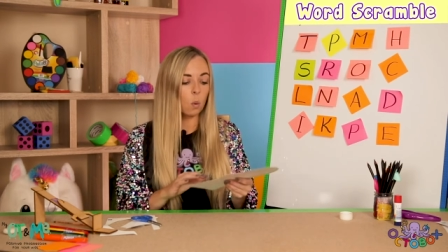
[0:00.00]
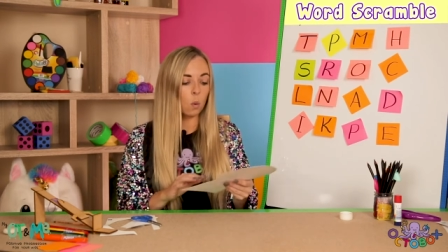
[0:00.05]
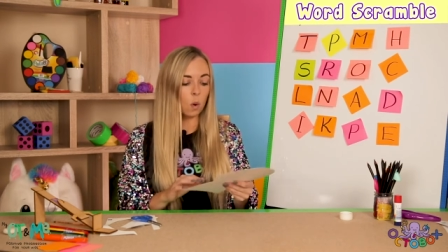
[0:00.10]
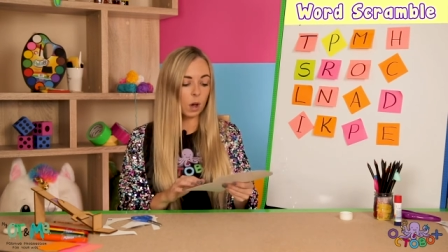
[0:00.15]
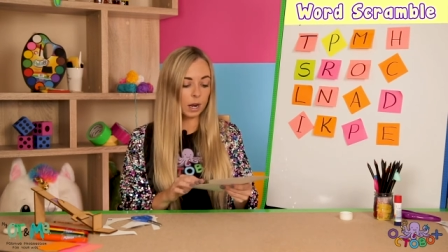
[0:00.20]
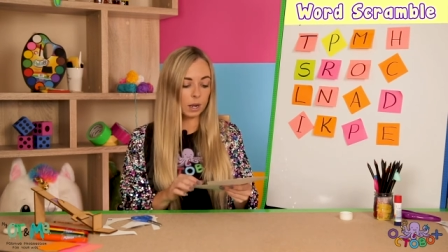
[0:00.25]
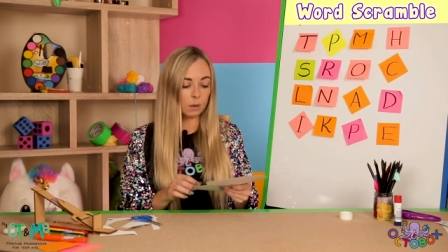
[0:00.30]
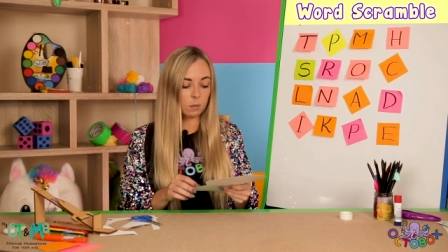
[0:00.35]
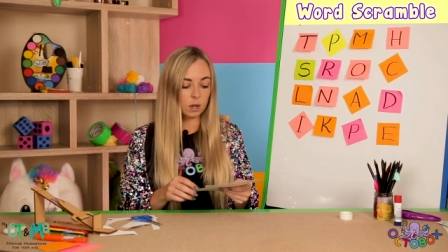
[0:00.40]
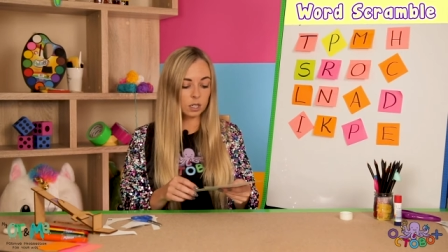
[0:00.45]

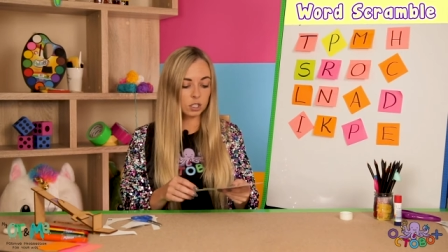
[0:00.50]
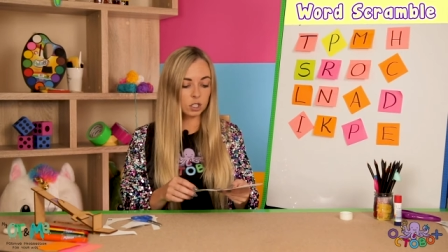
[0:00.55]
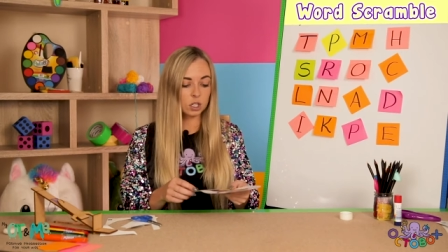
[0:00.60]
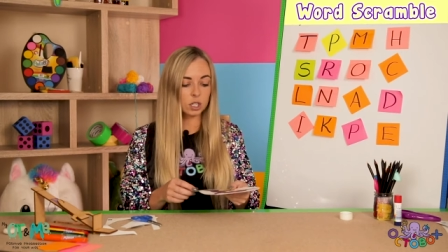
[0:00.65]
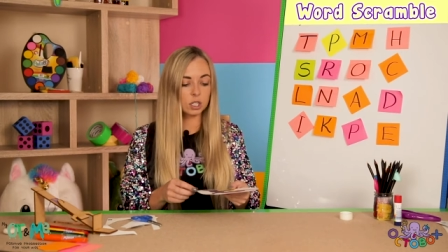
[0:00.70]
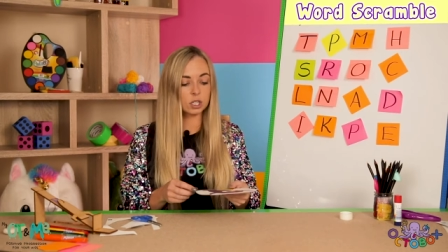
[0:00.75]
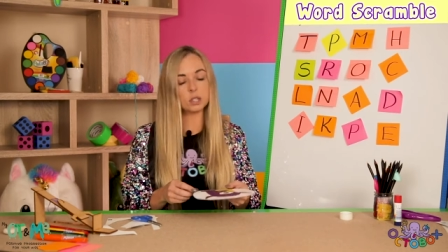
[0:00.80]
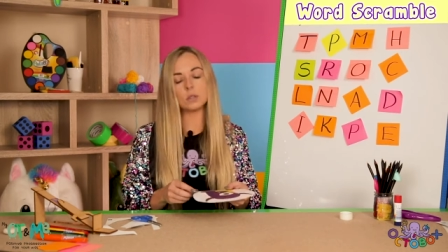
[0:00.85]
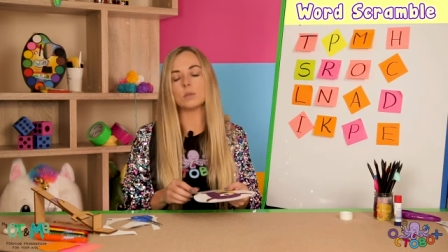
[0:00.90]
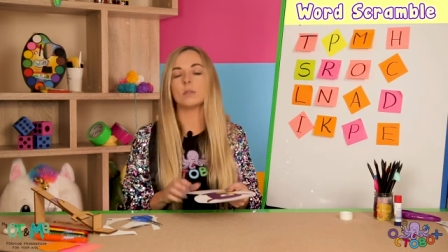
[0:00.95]
what I want you
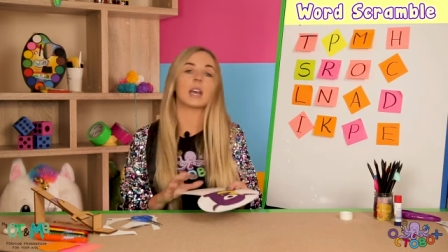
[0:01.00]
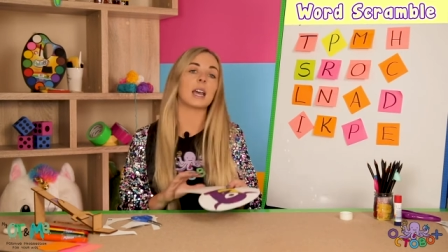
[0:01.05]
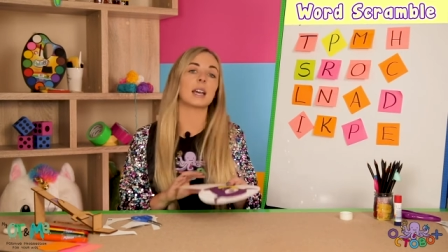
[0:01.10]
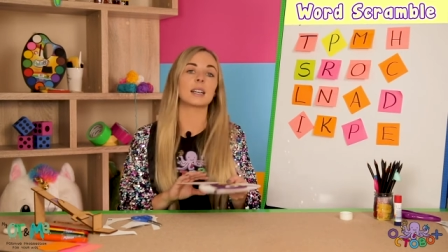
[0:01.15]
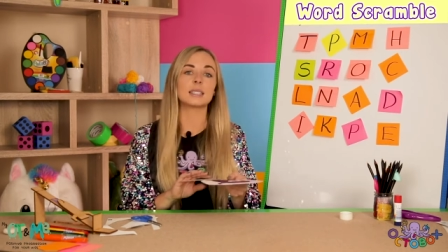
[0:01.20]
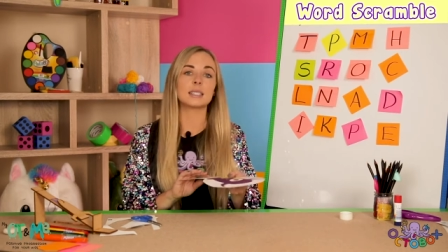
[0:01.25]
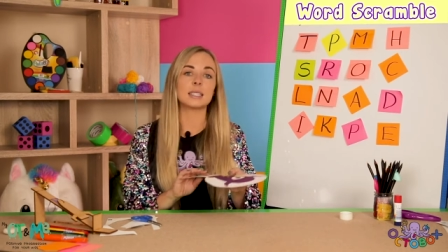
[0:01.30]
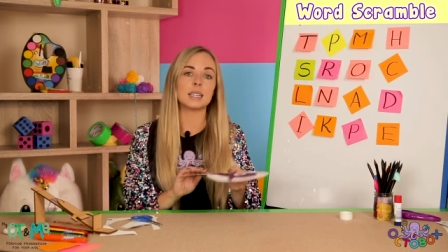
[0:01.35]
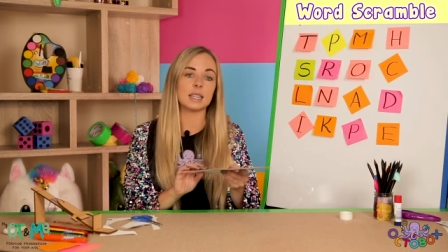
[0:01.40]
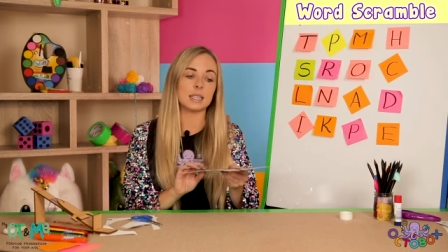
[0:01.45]
to do
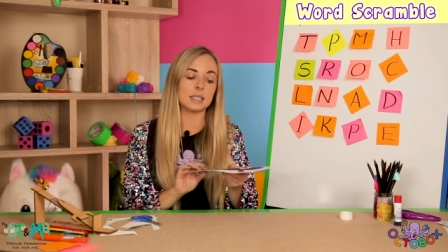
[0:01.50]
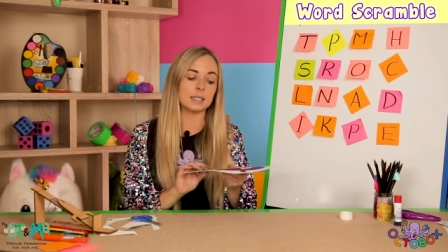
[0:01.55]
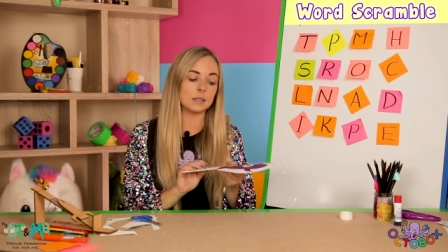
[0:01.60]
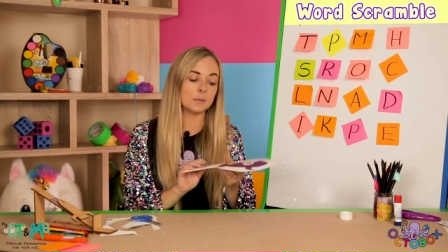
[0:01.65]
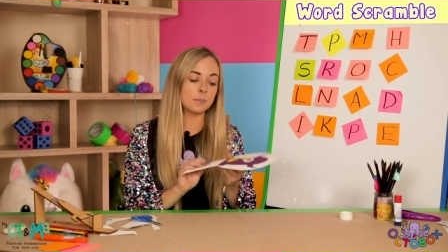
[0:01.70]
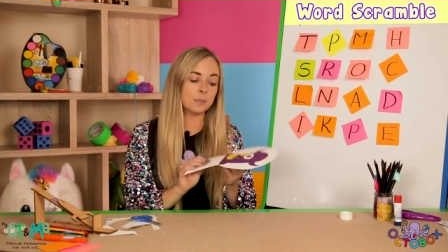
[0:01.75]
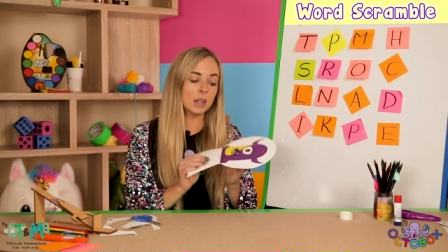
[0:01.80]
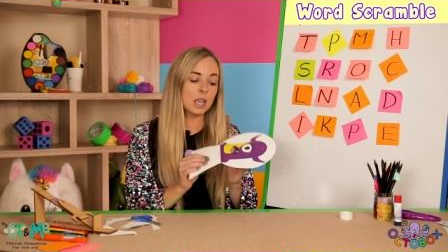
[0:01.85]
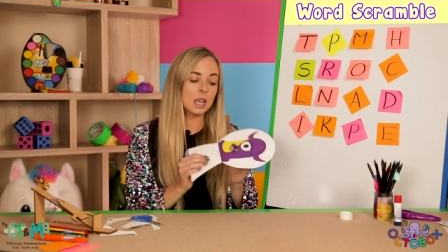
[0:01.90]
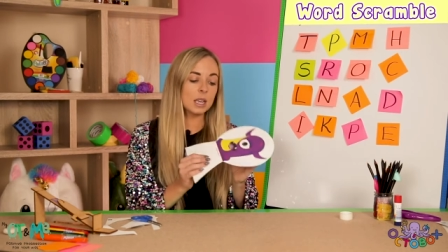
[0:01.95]
next is,
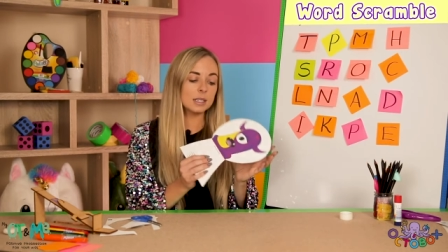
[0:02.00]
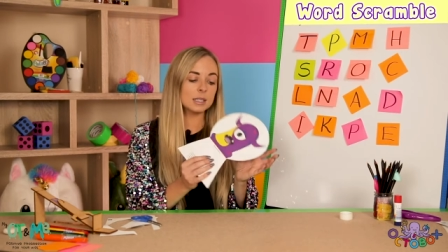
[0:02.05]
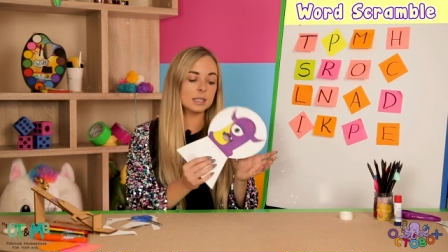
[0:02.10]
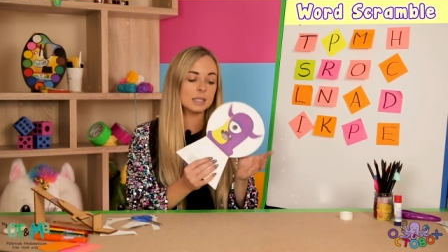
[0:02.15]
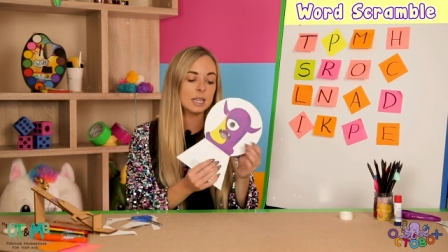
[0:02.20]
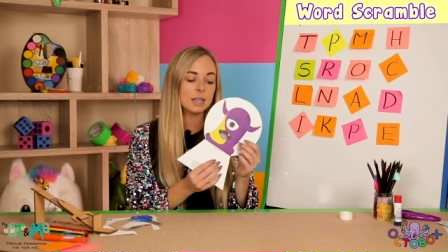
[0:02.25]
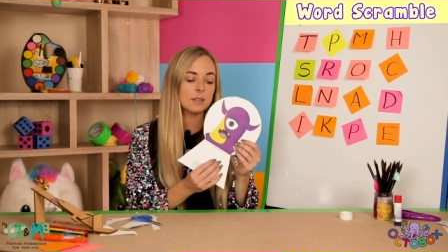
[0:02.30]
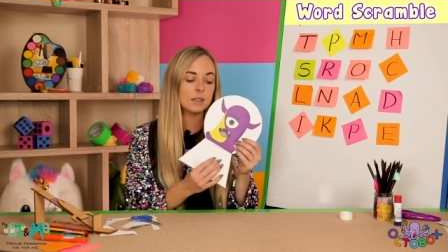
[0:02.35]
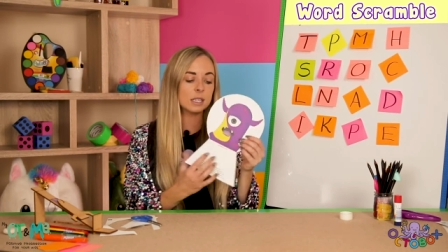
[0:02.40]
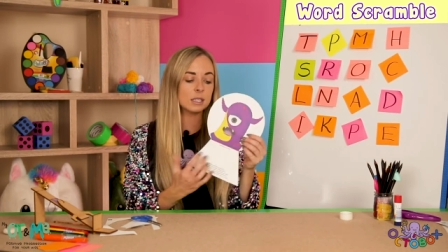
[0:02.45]

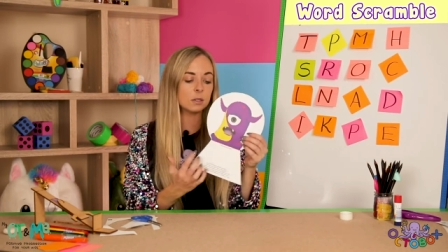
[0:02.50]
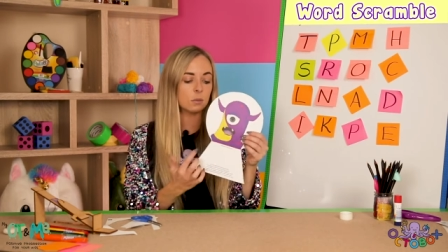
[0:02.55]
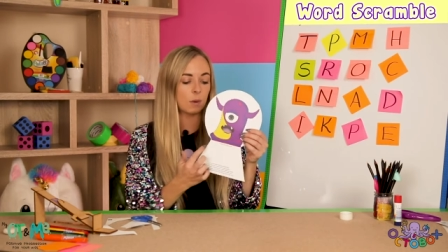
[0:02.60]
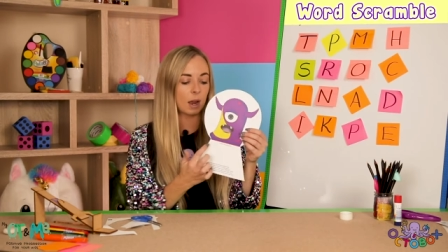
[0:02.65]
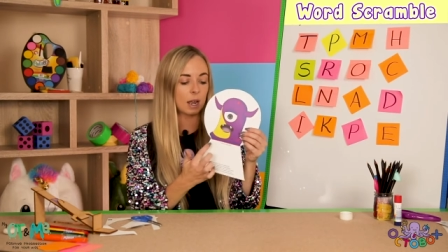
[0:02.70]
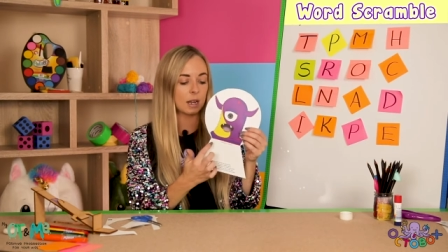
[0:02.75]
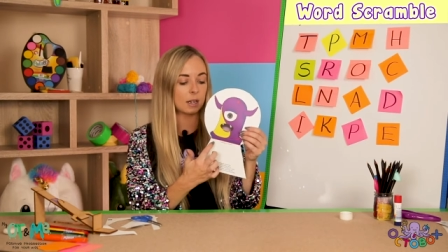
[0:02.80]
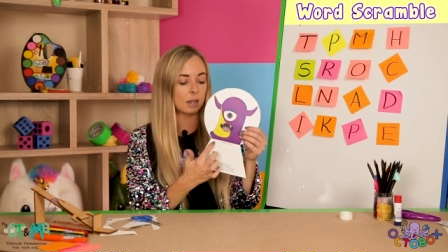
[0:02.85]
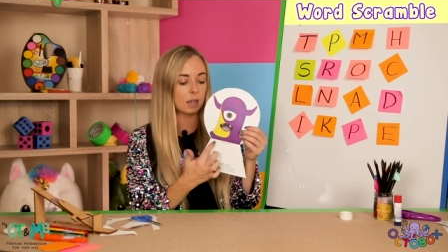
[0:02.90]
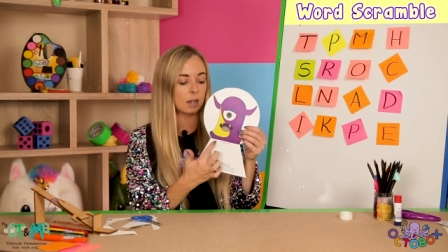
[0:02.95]
see this
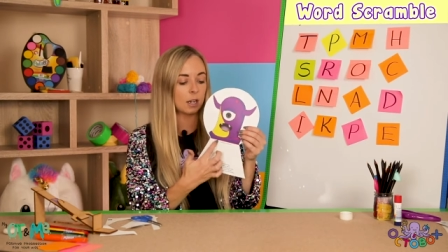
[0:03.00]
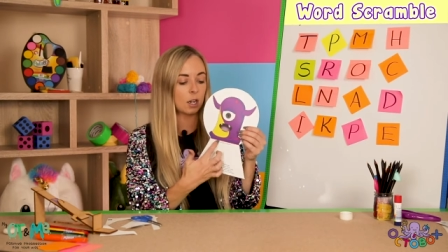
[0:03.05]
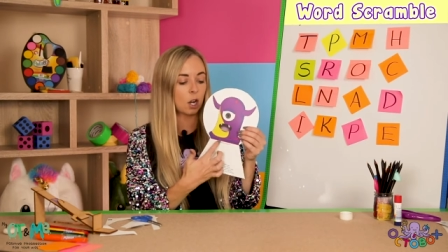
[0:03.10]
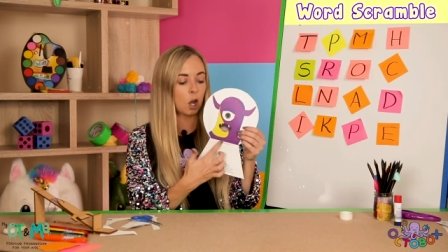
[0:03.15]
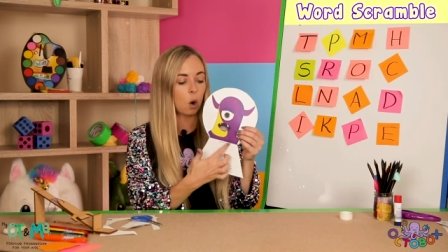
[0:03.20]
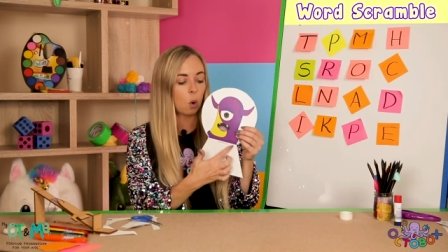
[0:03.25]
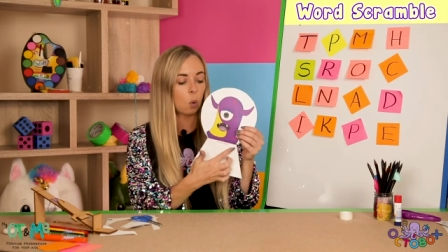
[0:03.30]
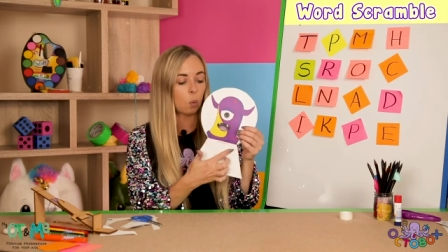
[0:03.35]
red line?